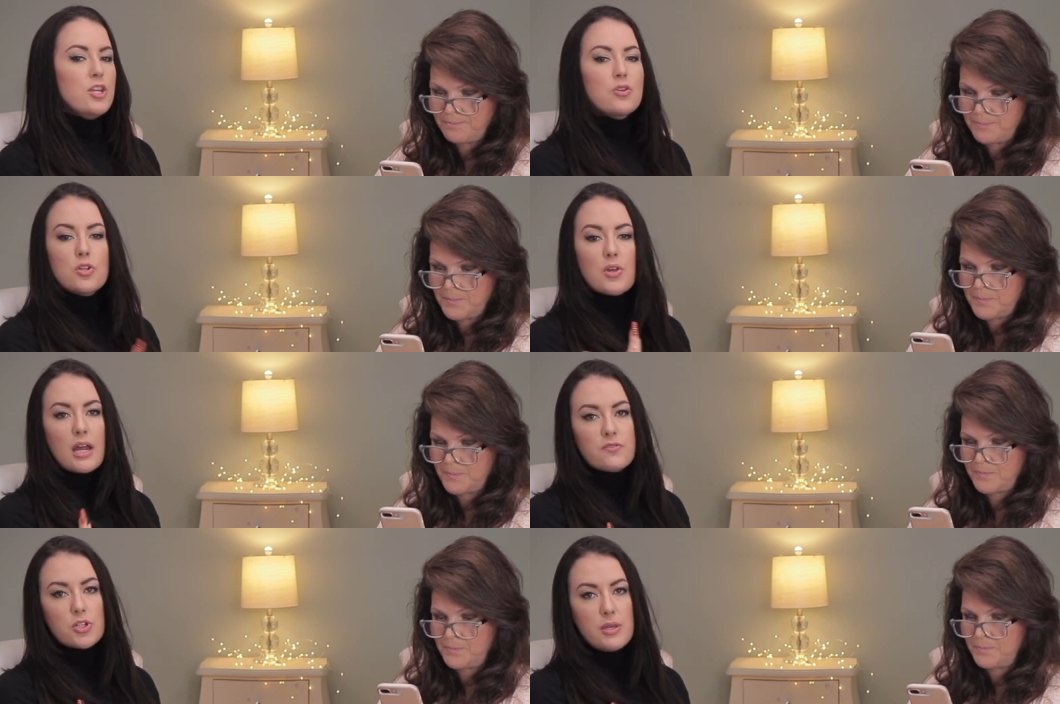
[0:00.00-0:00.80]
Speaker 1: And you can do that
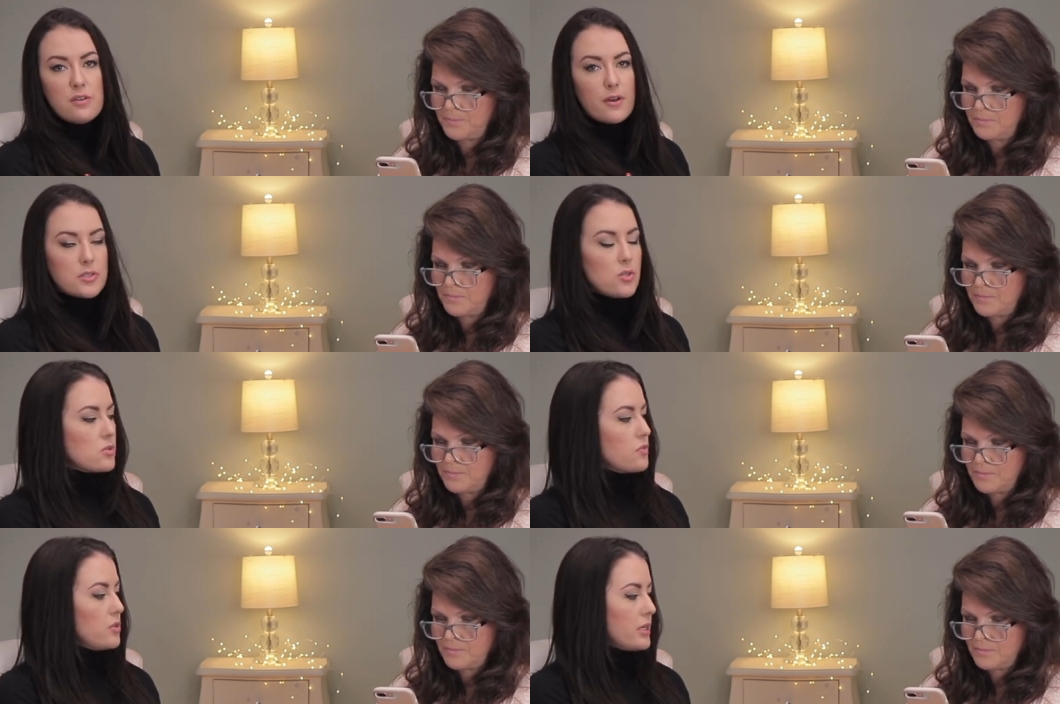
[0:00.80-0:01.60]
after you e-file too.
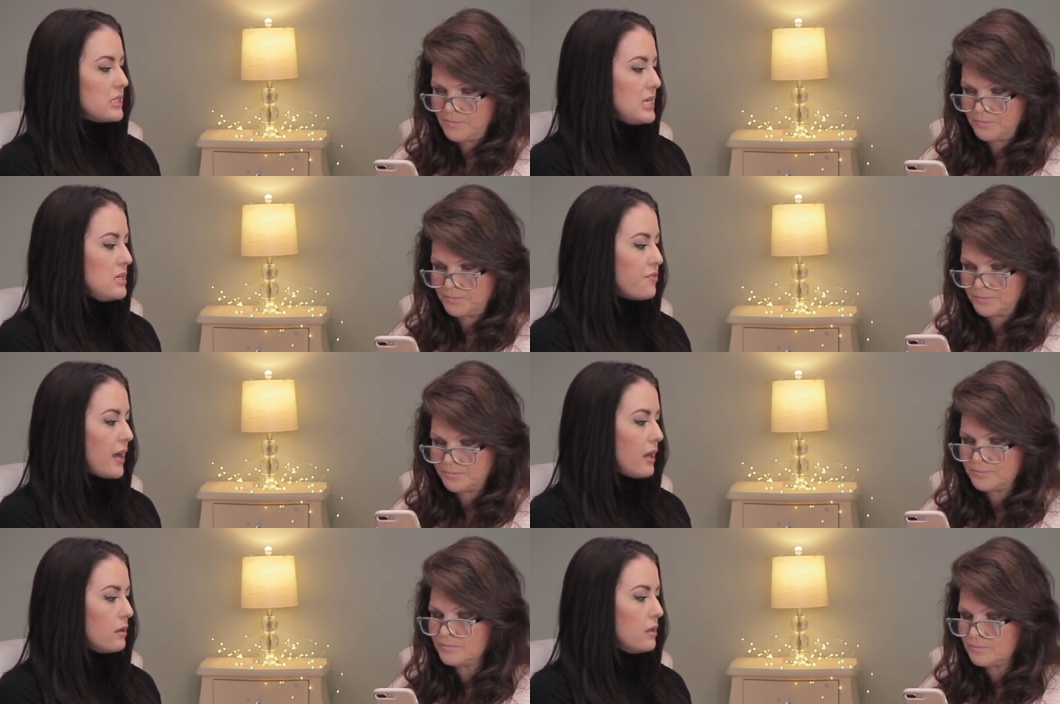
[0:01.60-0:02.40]
So if you like to
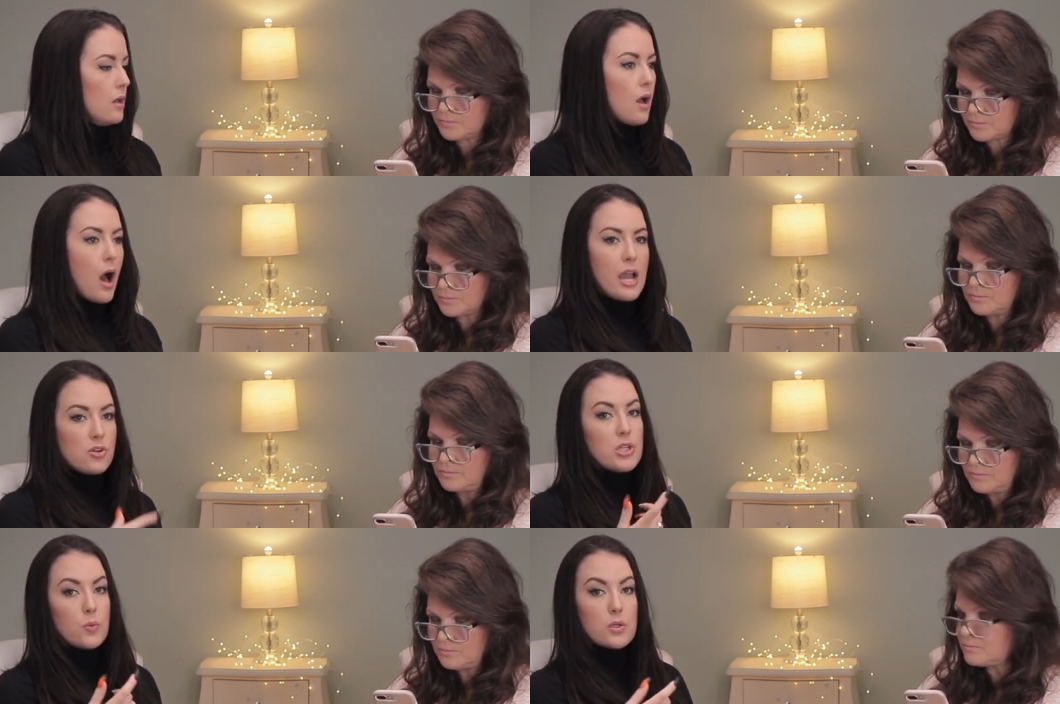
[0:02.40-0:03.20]
e-file, I
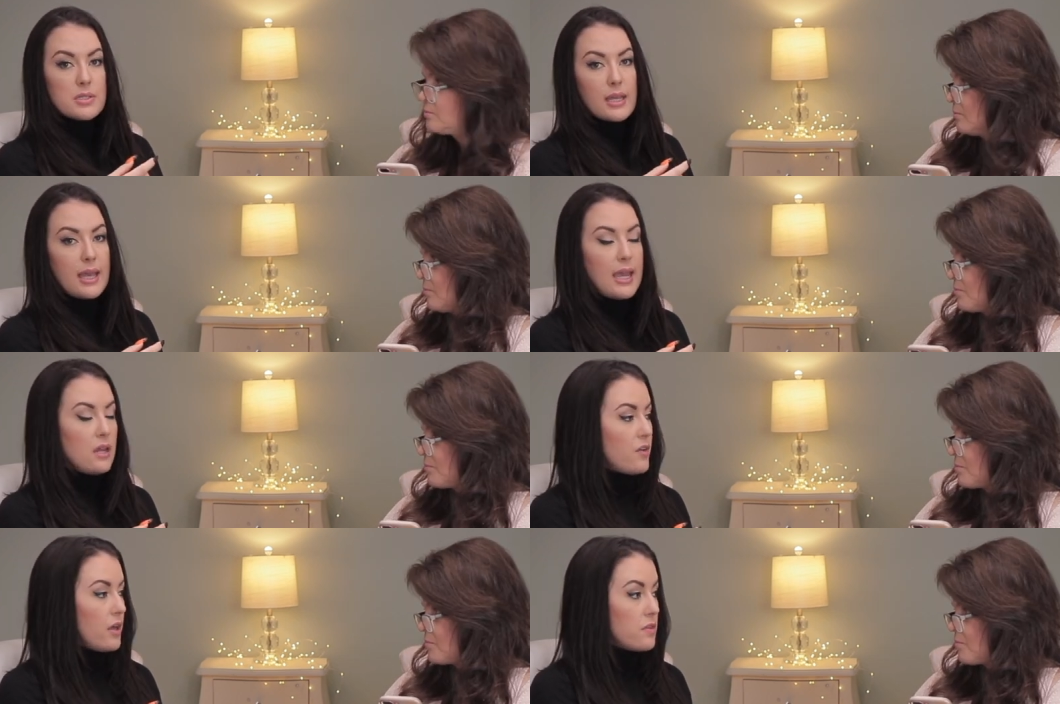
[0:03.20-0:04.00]
usually will take a
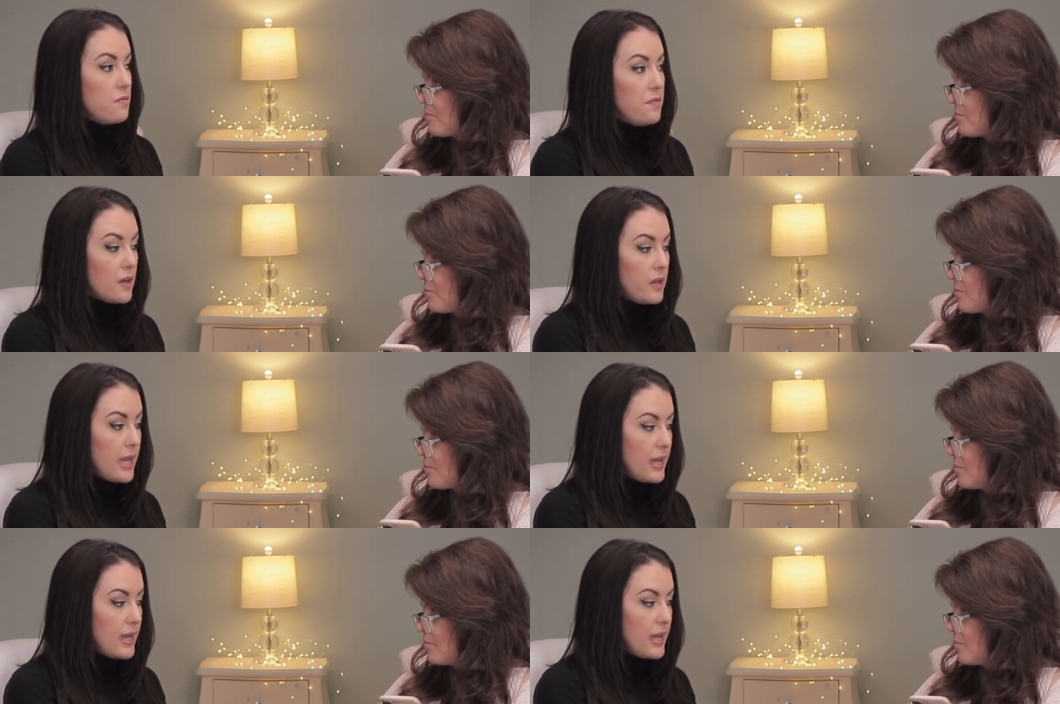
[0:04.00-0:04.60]
hand file at the very